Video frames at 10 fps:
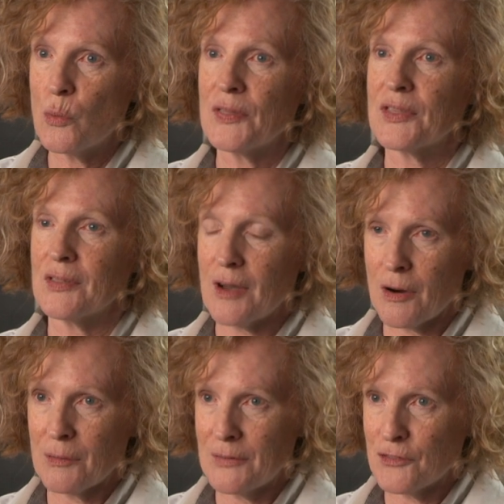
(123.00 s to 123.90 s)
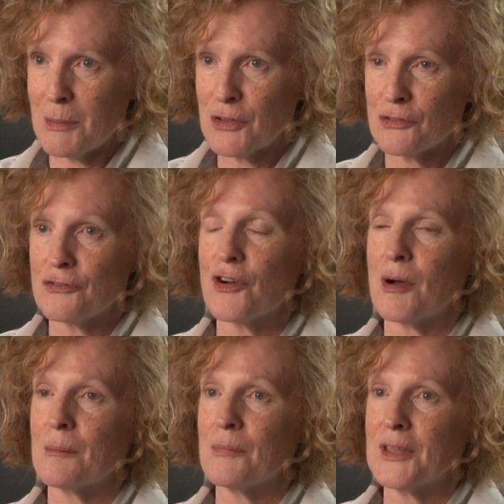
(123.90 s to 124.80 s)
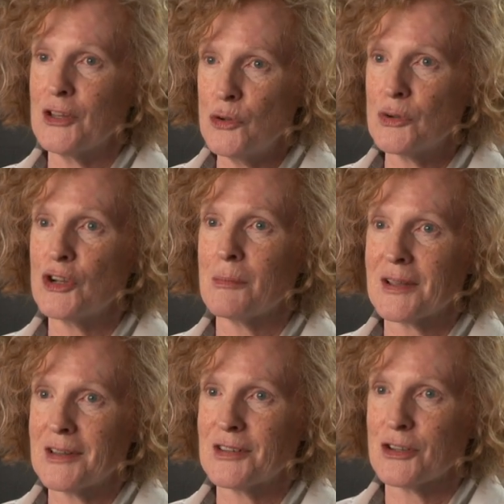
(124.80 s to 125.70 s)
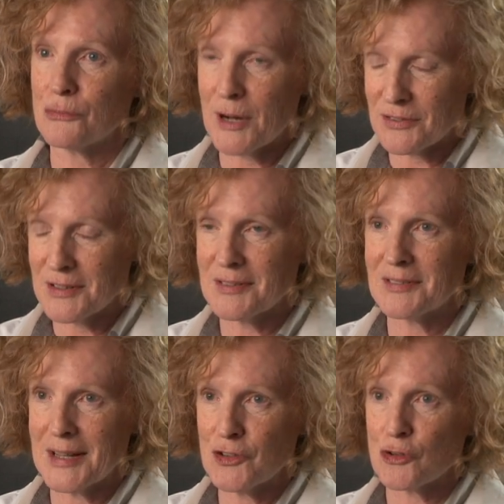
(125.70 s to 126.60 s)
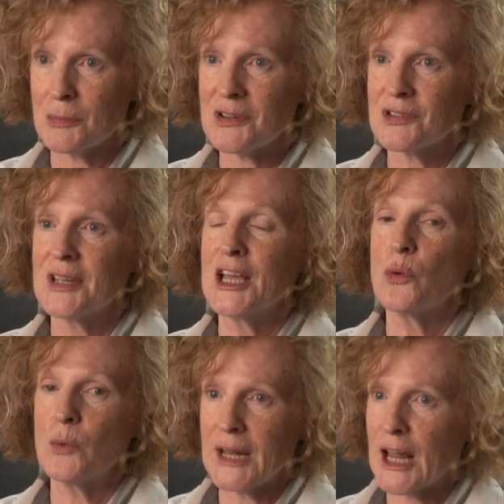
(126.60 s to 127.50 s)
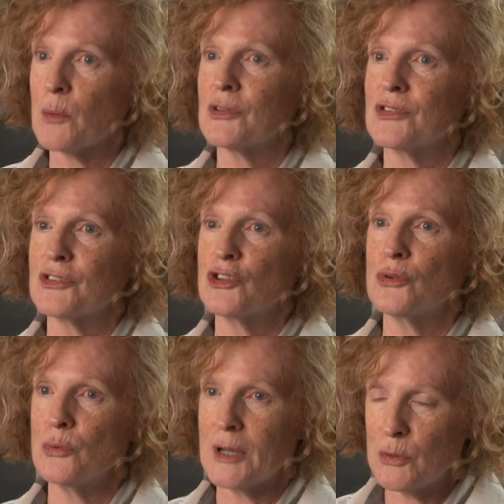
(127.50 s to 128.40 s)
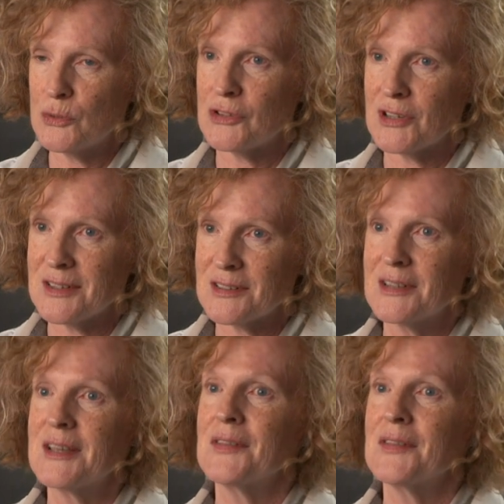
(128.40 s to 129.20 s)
with our information from the nuclear magnetic resonance instrument will allow us to elucidate